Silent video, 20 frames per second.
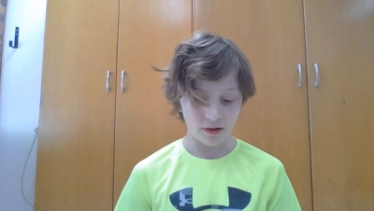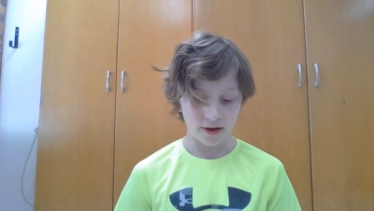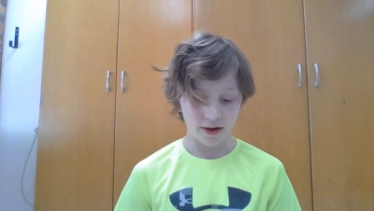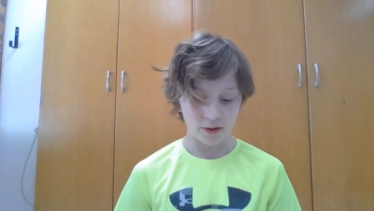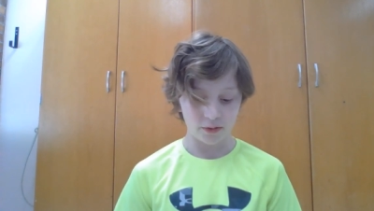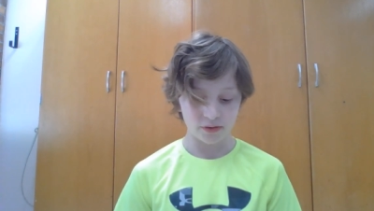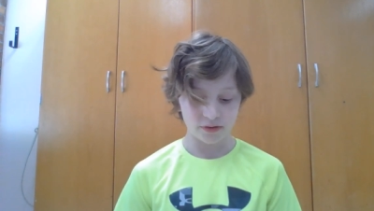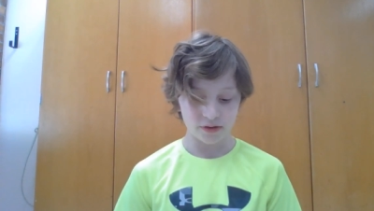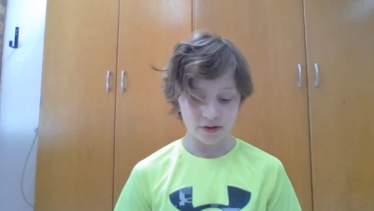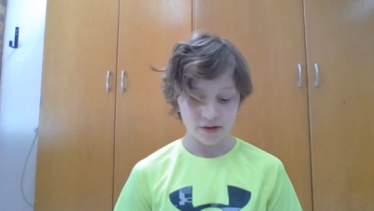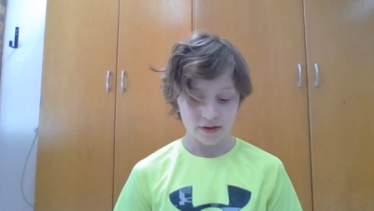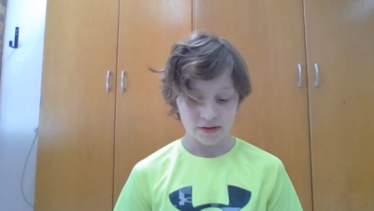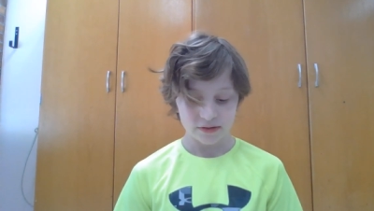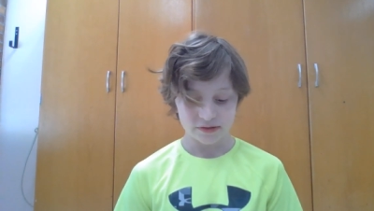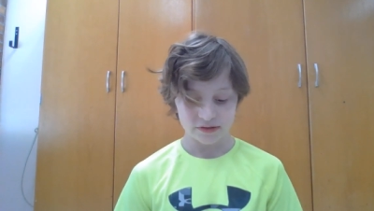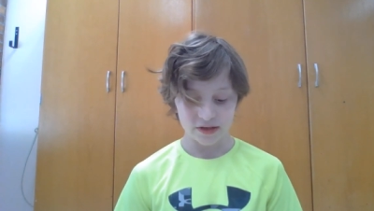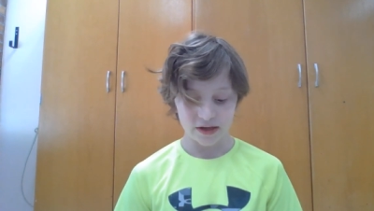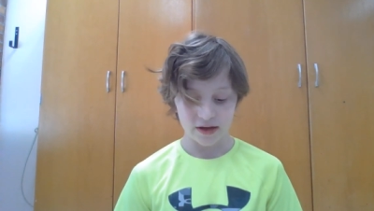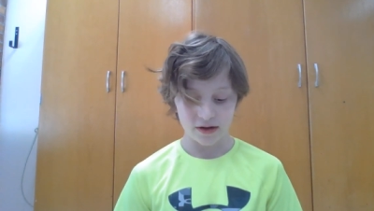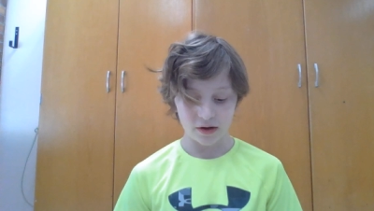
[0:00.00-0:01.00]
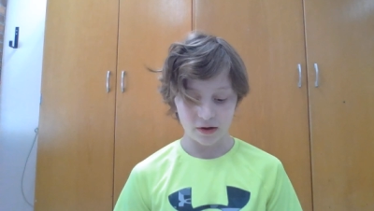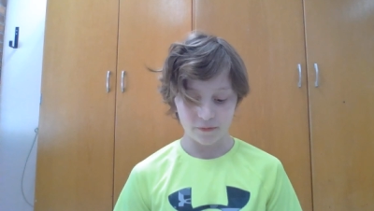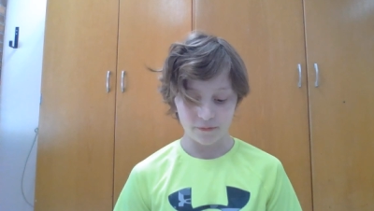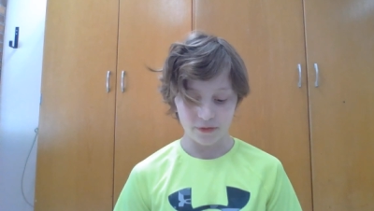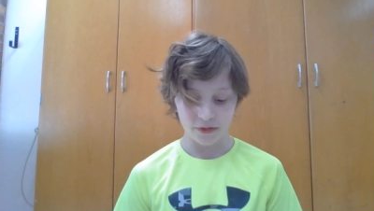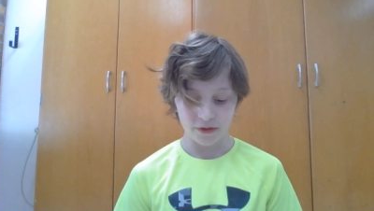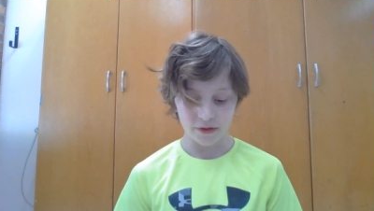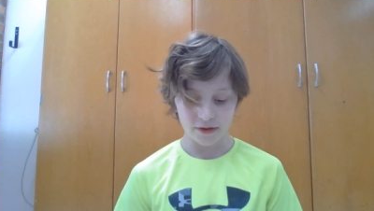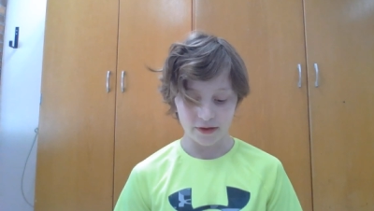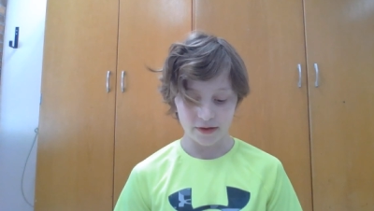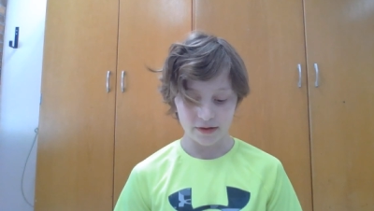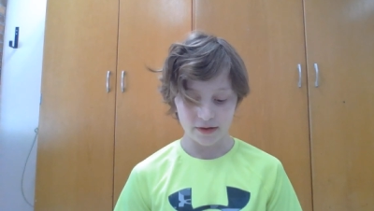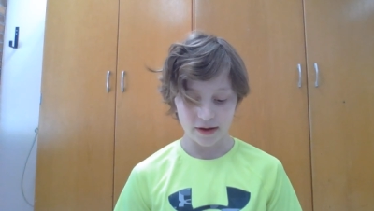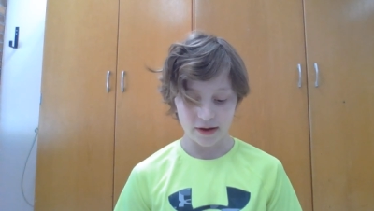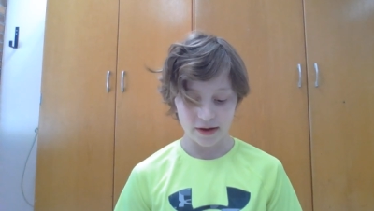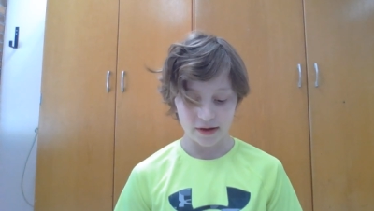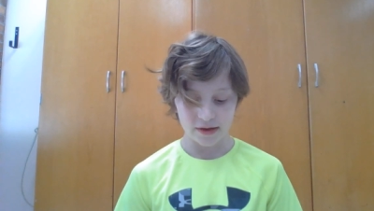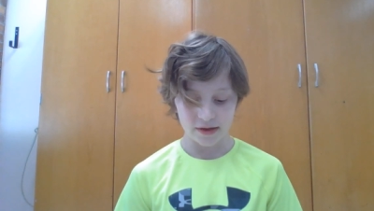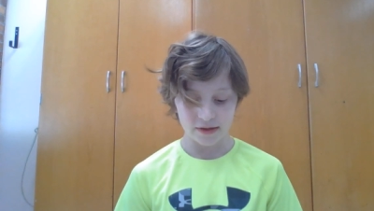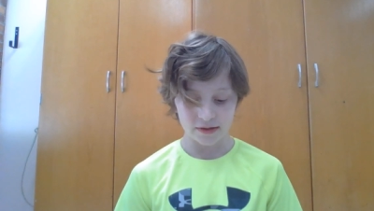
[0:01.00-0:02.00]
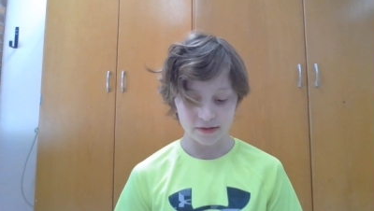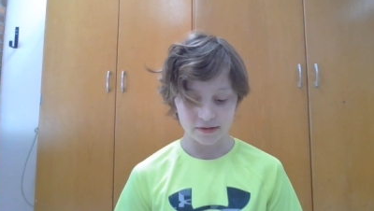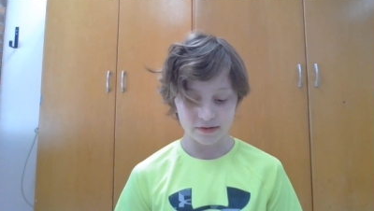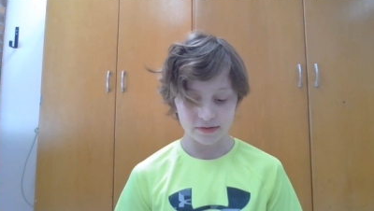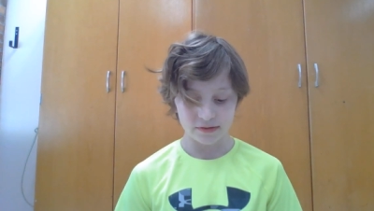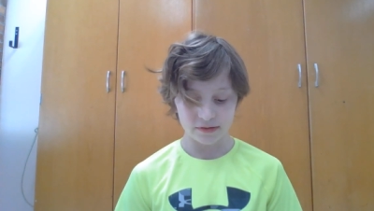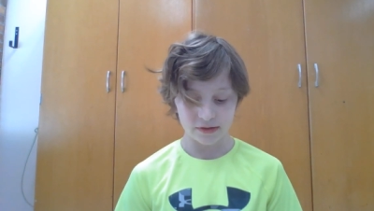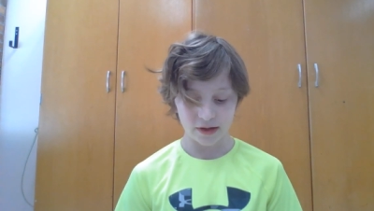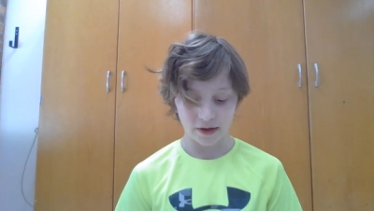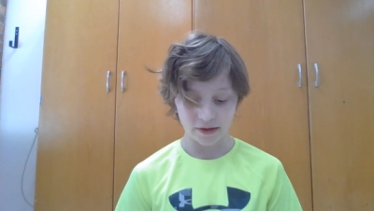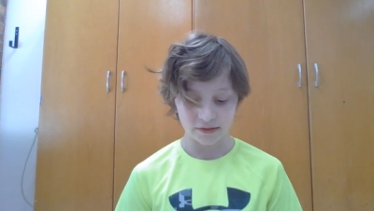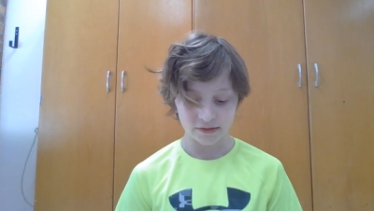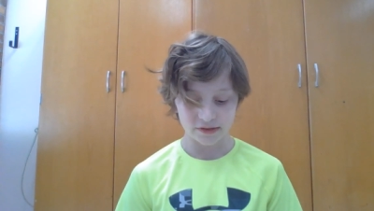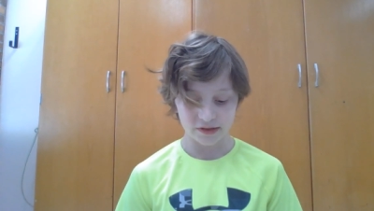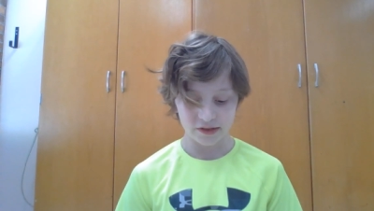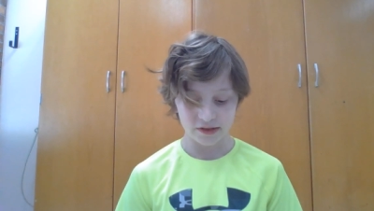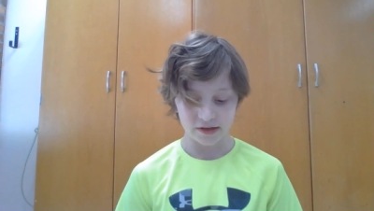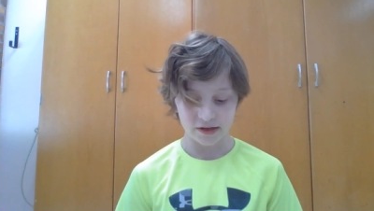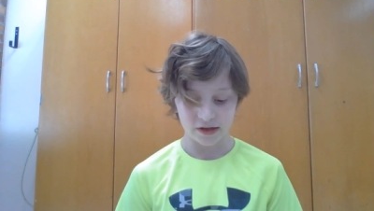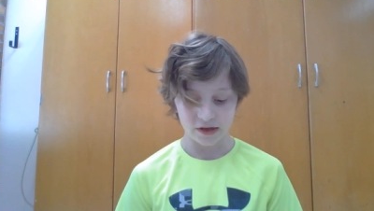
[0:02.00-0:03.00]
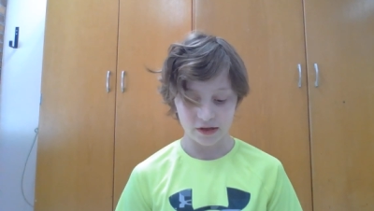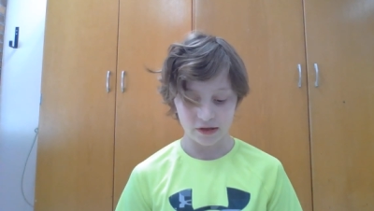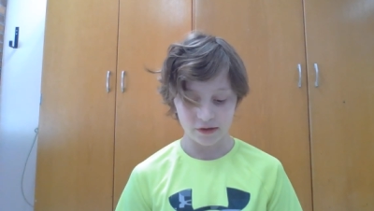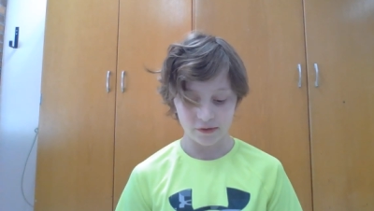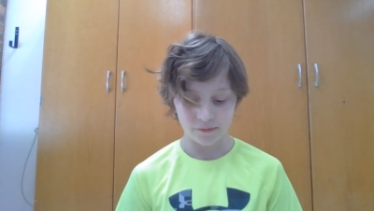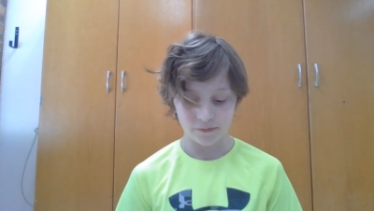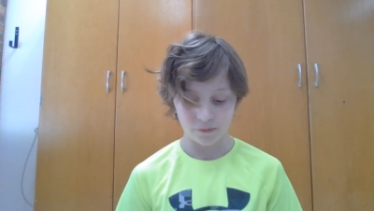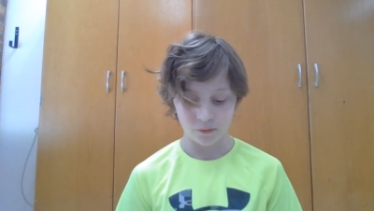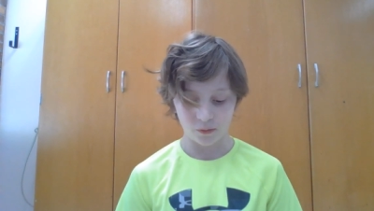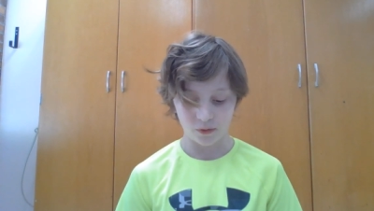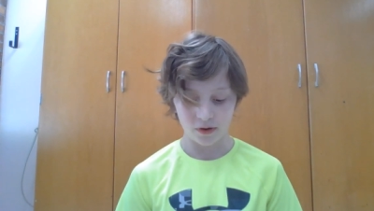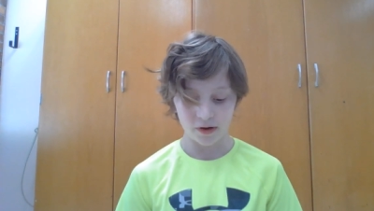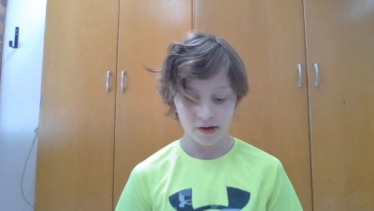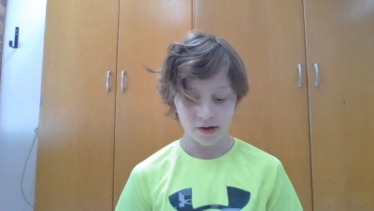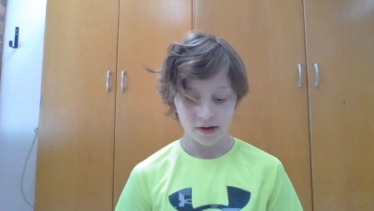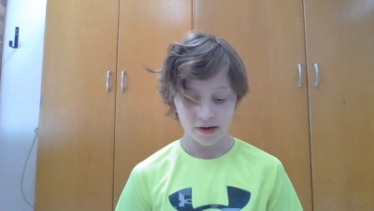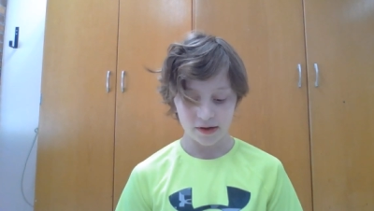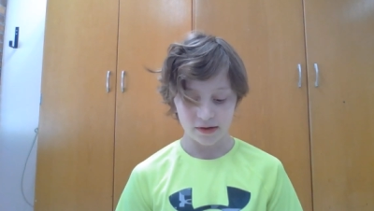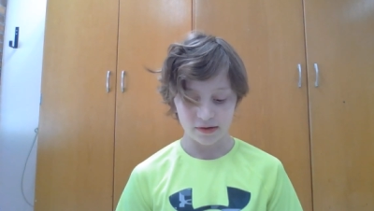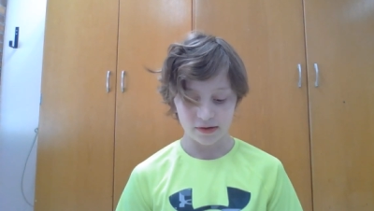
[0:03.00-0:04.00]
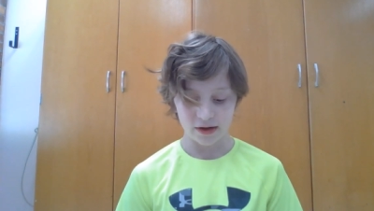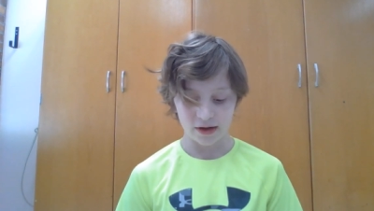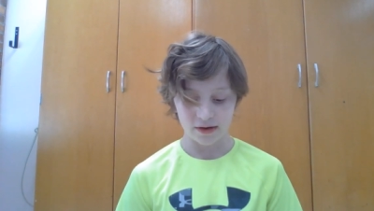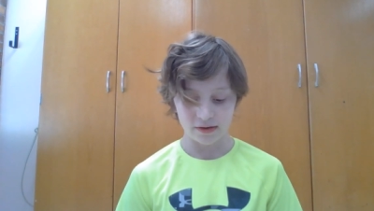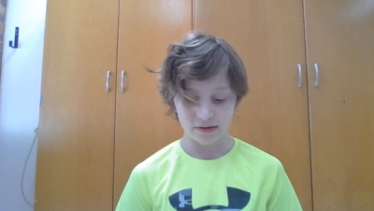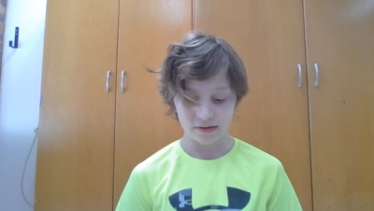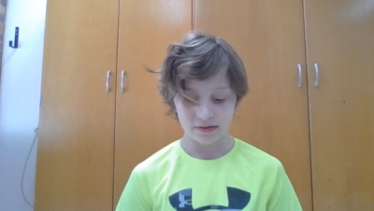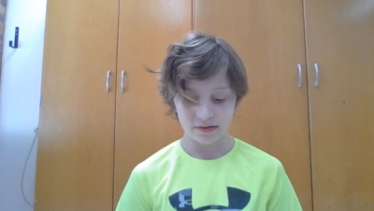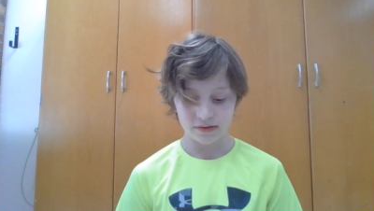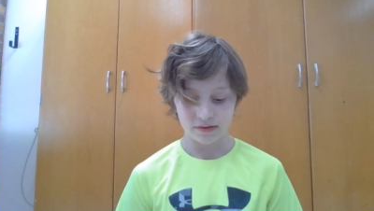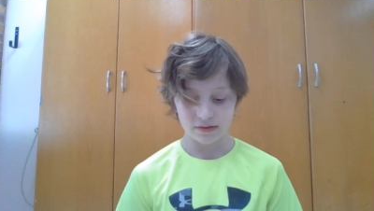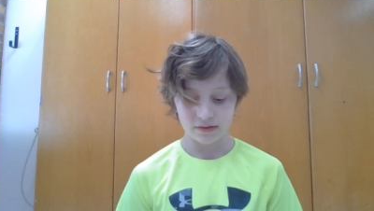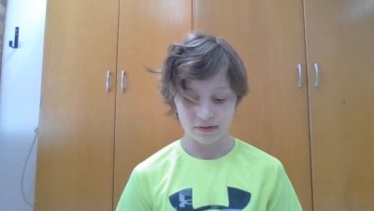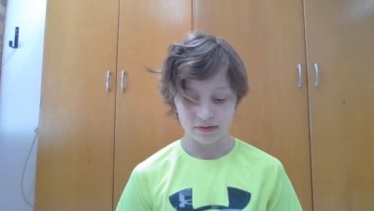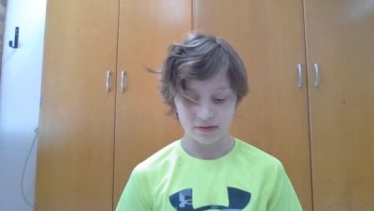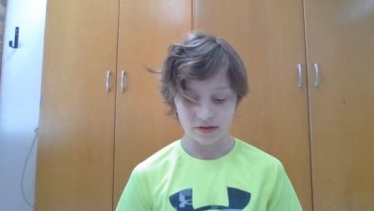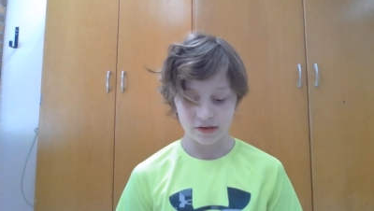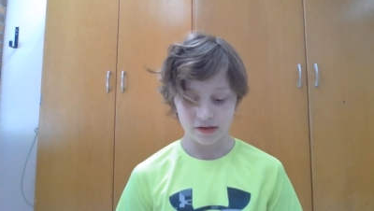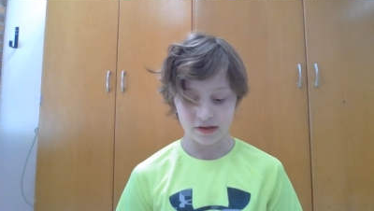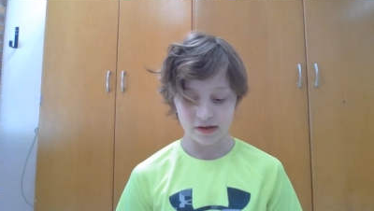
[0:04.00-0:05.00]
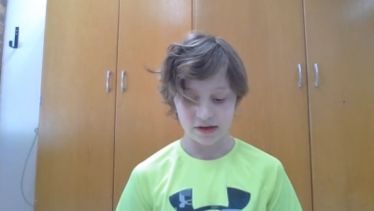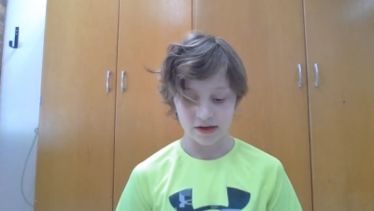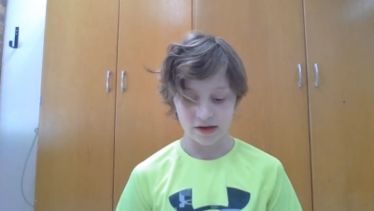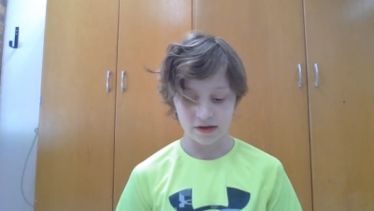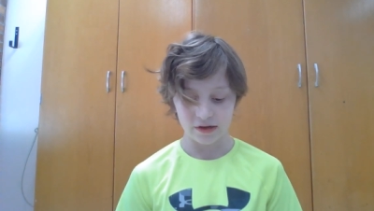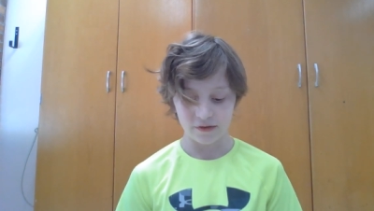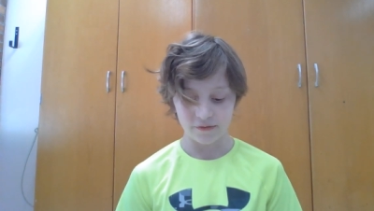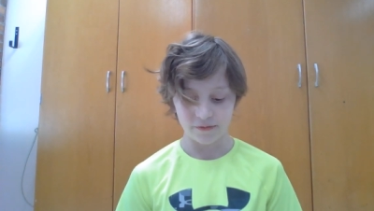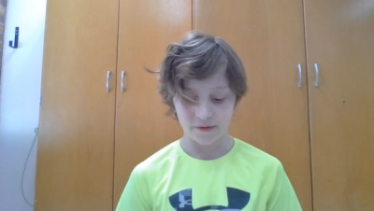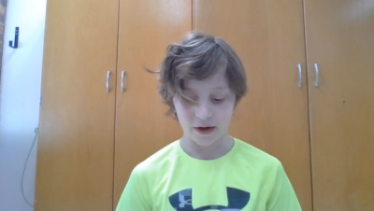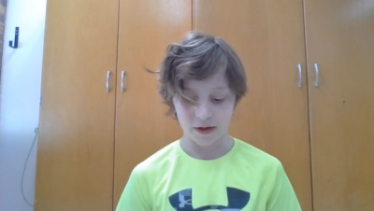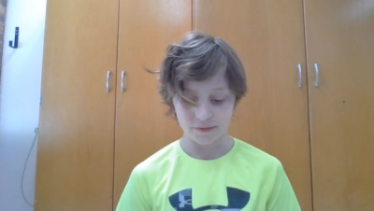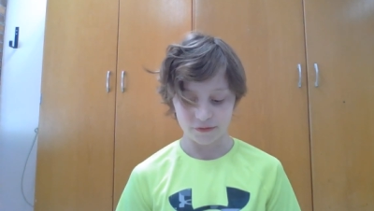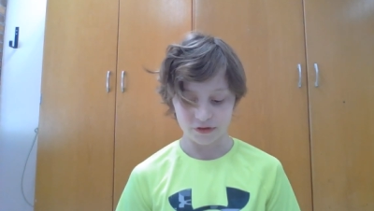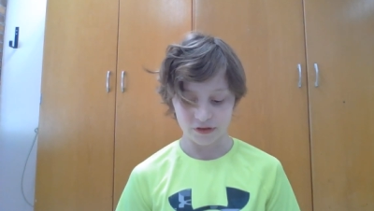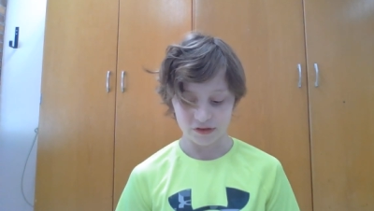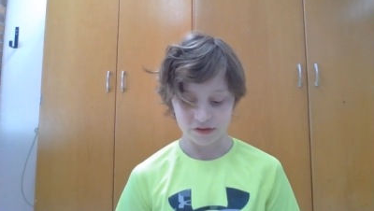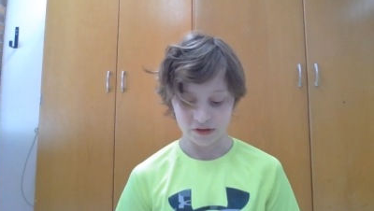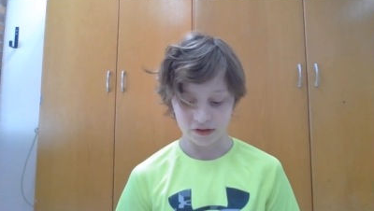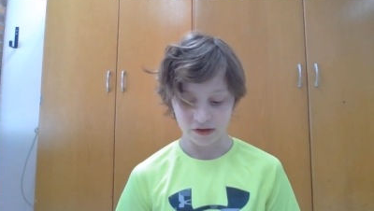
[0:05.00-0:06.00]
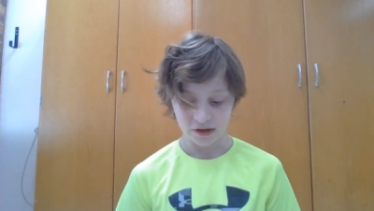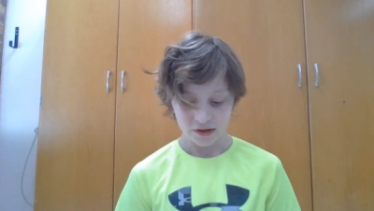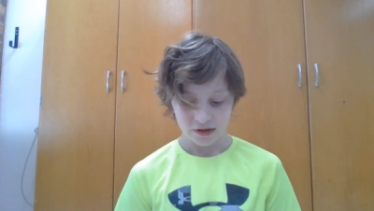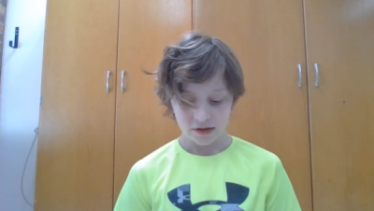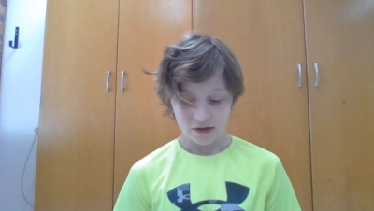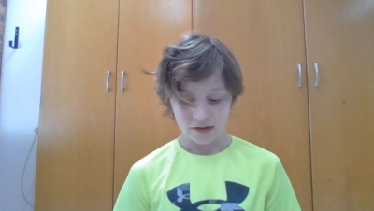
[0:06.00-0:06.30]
outset of the 1984 and 1985 season.